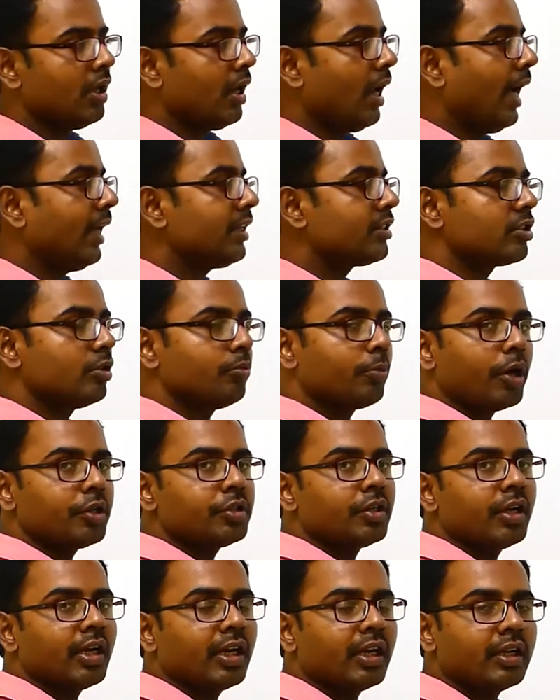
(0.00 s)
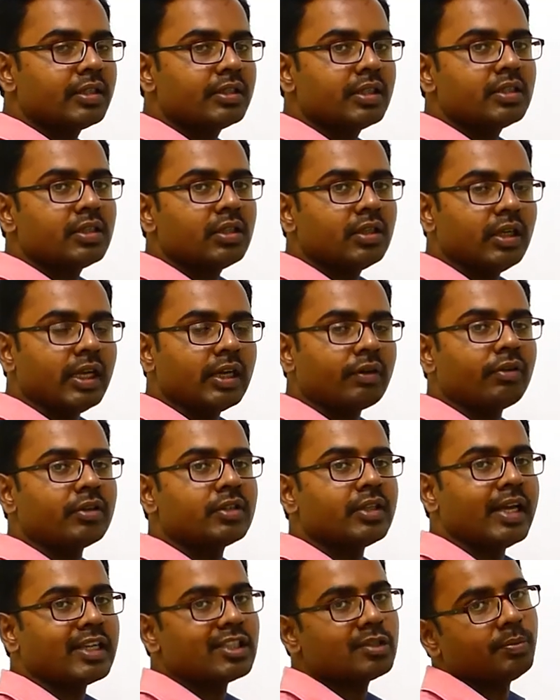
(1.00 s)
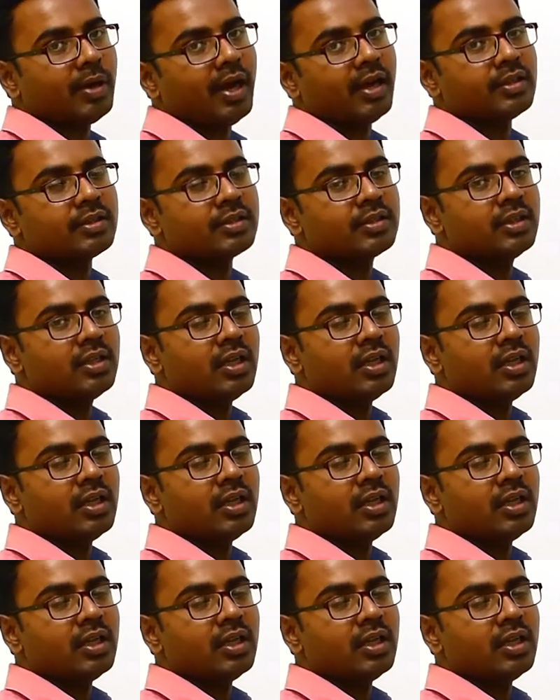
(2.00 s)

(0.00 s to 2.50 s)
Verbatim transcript: As temperature increases, liquids expands.